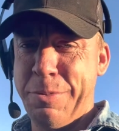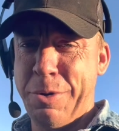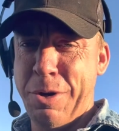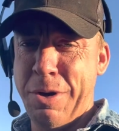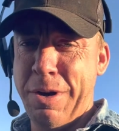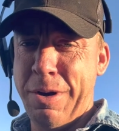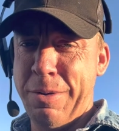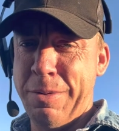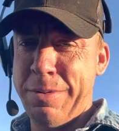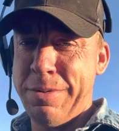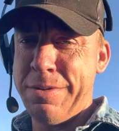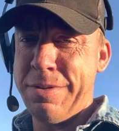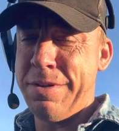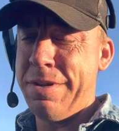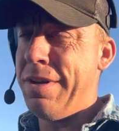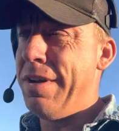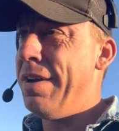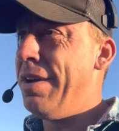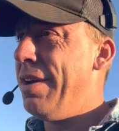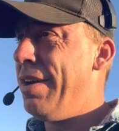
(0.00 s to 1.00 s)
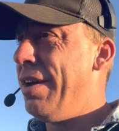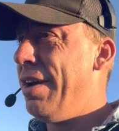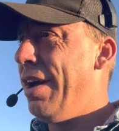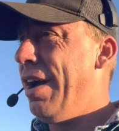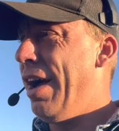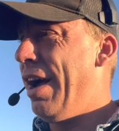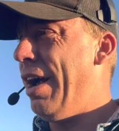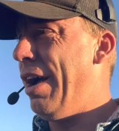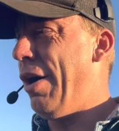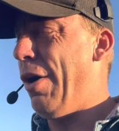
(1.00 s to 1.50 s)
crow.
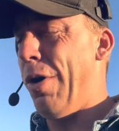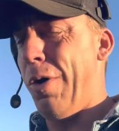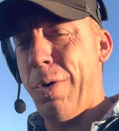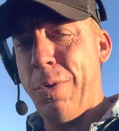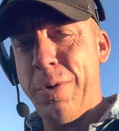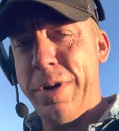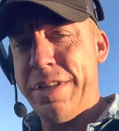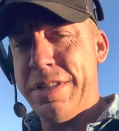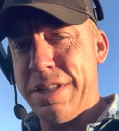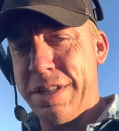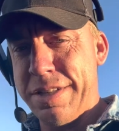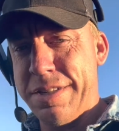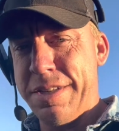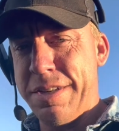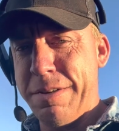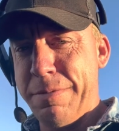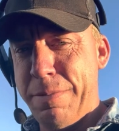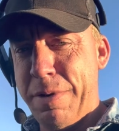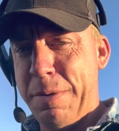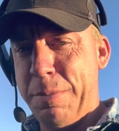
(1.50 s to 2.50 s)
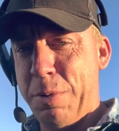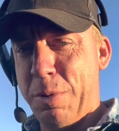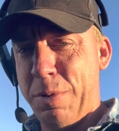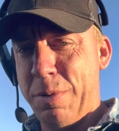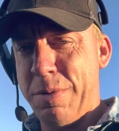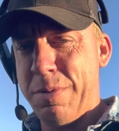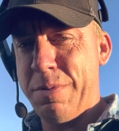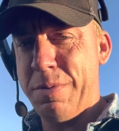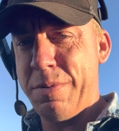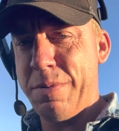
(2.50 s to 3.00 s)
I always listen to people,
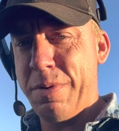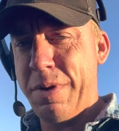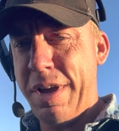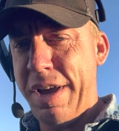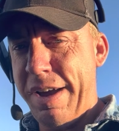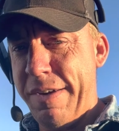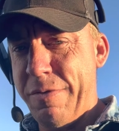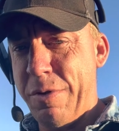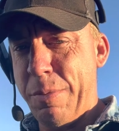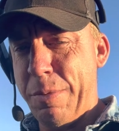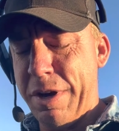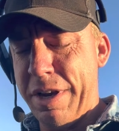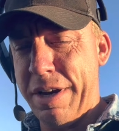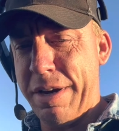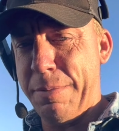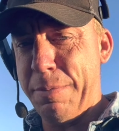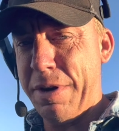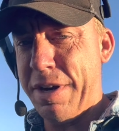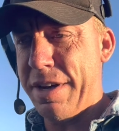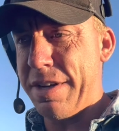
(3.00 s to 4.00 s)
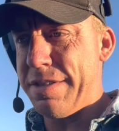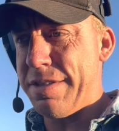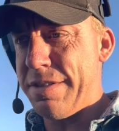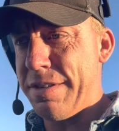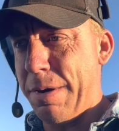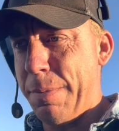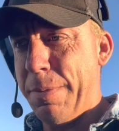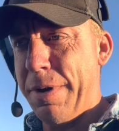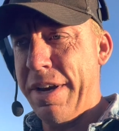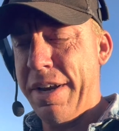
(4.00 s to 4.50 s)
everybody, because
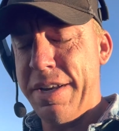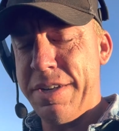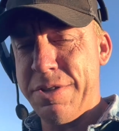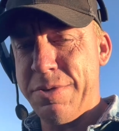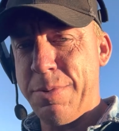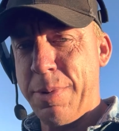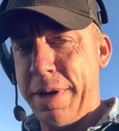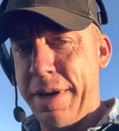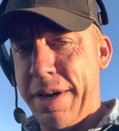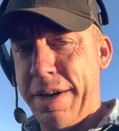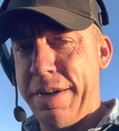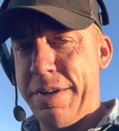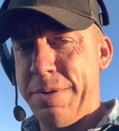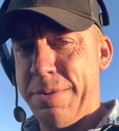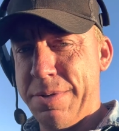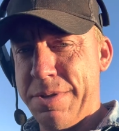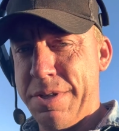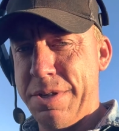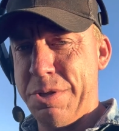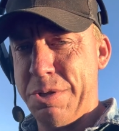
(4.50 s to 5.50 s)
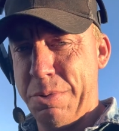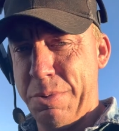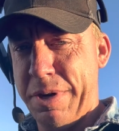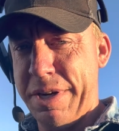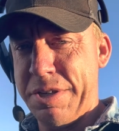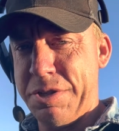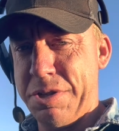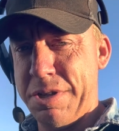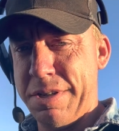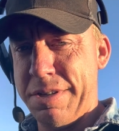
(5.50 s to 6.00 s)
somebody has ran into a
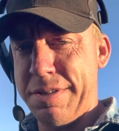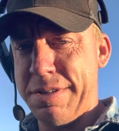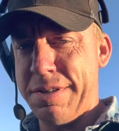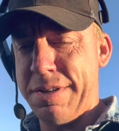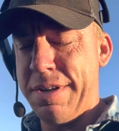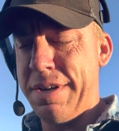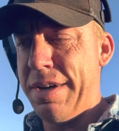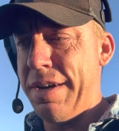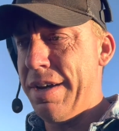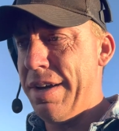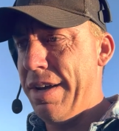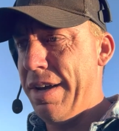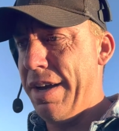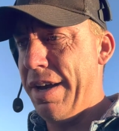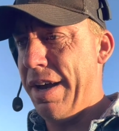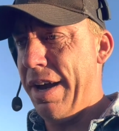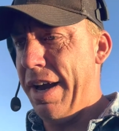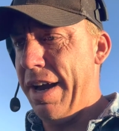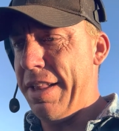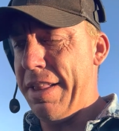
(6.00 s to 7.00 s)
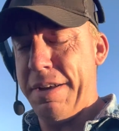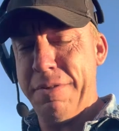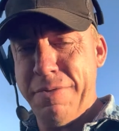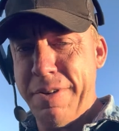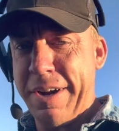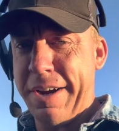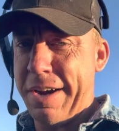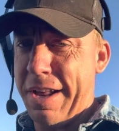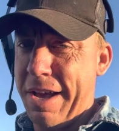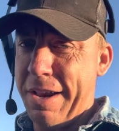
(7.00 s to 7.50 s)
situation and they
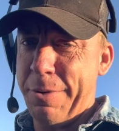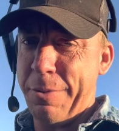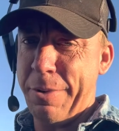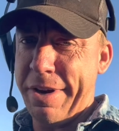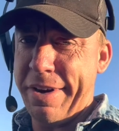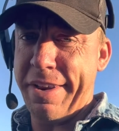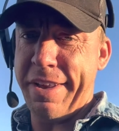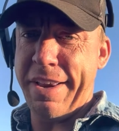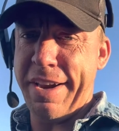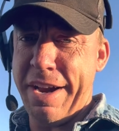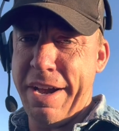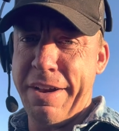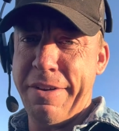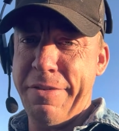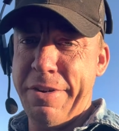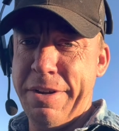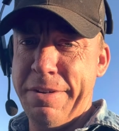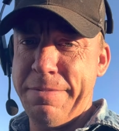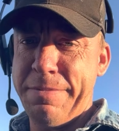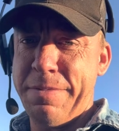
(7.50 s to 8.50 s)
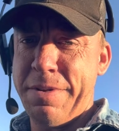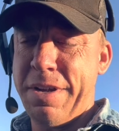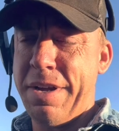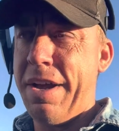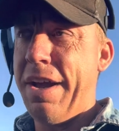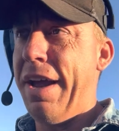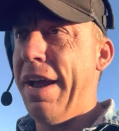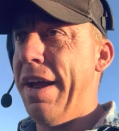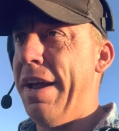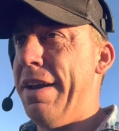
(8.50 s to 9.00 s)
figured out a way to get out of it.
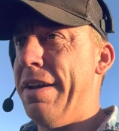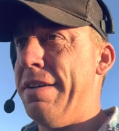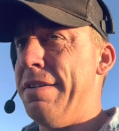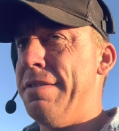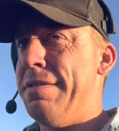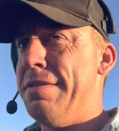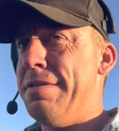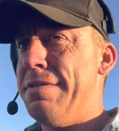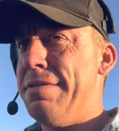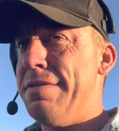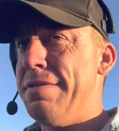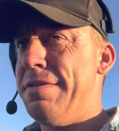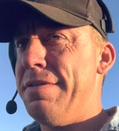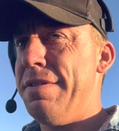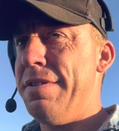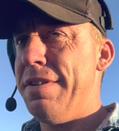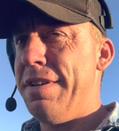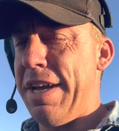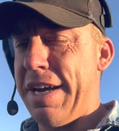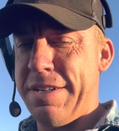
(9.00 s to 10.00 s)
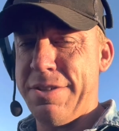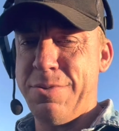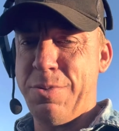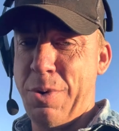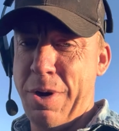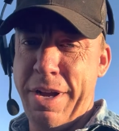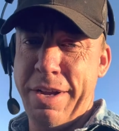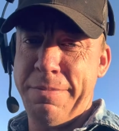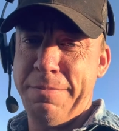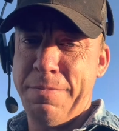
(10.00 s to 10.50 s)
And that's
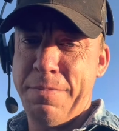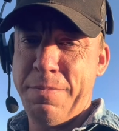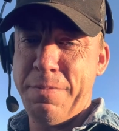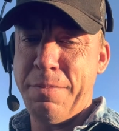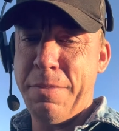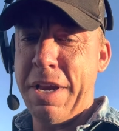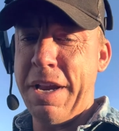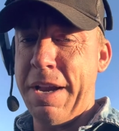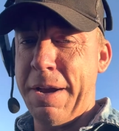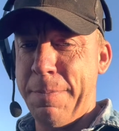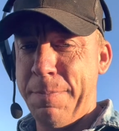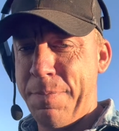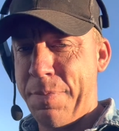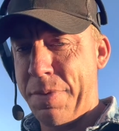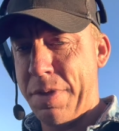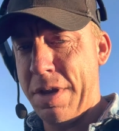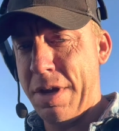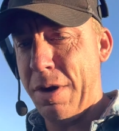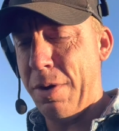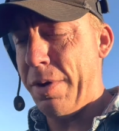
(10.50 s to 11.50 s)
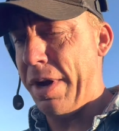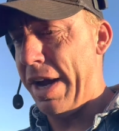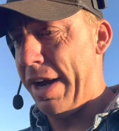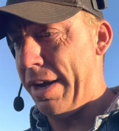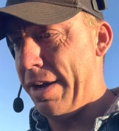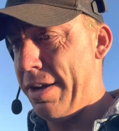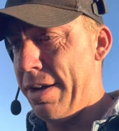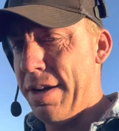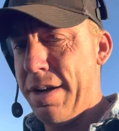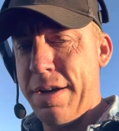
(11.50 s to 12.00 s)
why. But anyhow, okay.
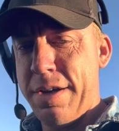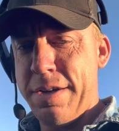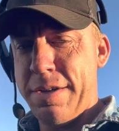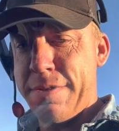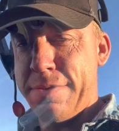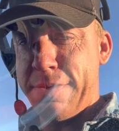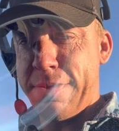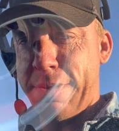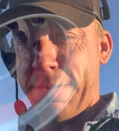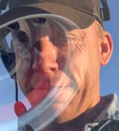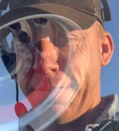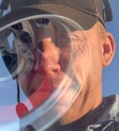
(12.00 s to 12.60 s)
So,